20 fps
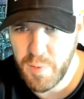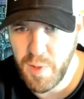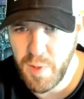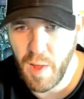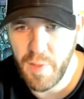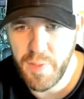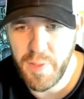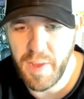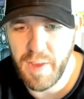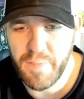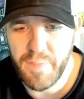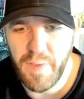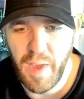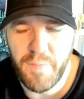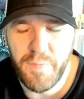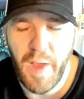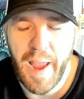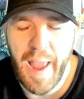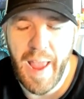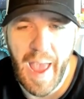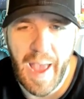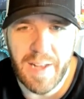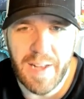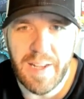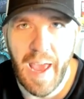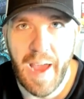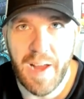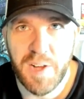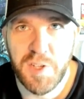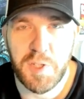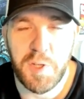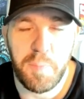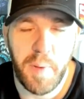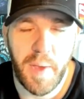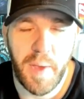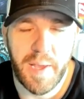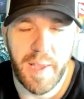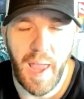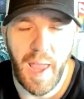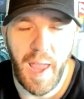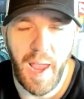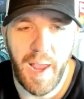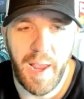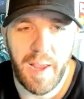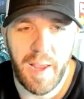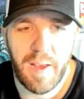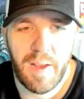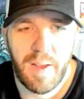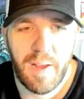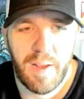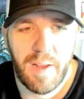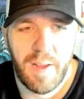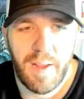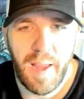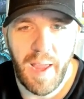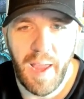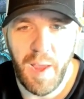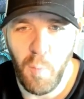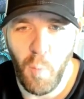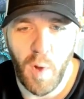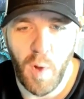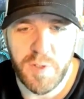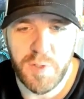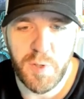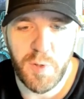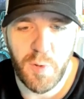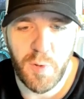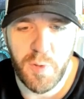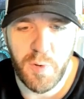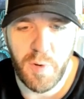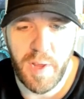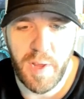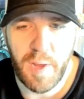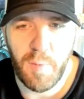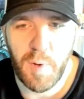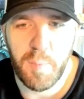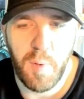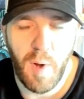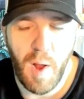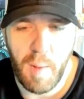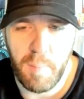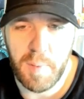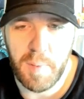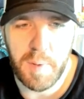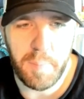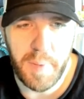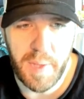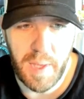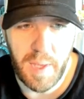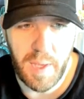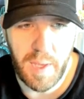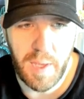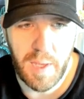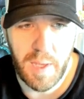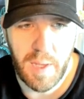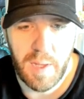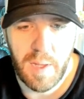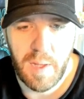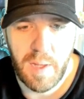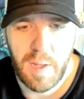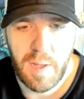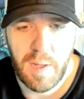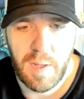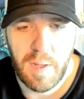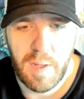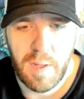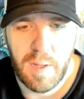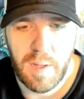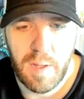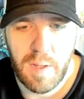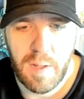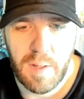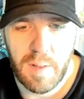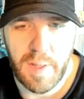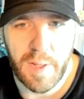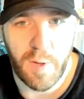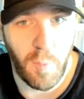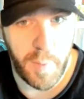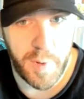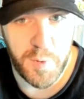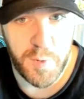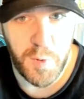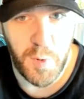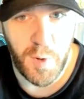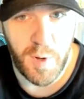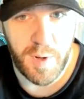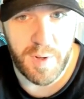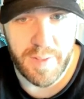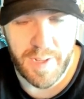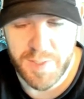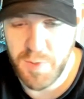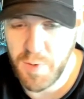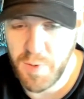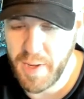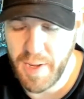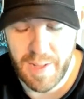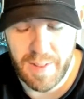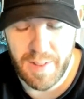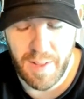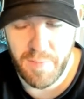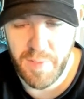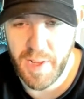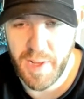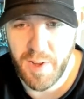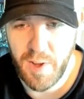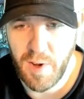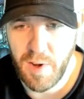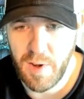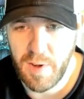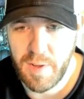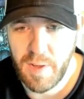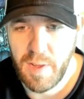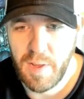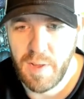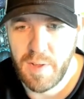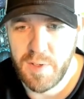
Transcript: Dothy. If I had to actually pick a 1, 2, 3, it would probably be Liquid Metal Torque. That's right. I love that card.